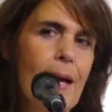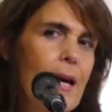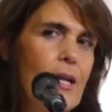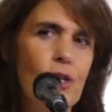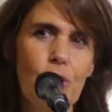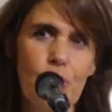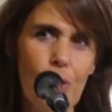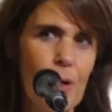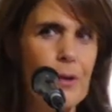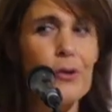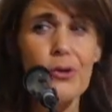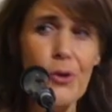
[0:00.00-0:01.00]
And
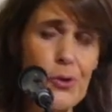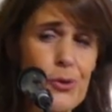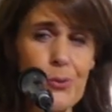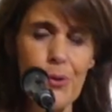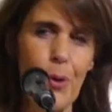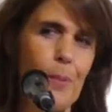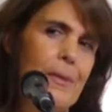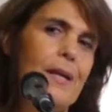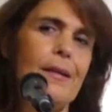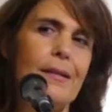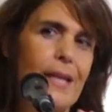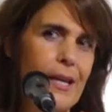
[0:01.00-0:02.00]
those who know me,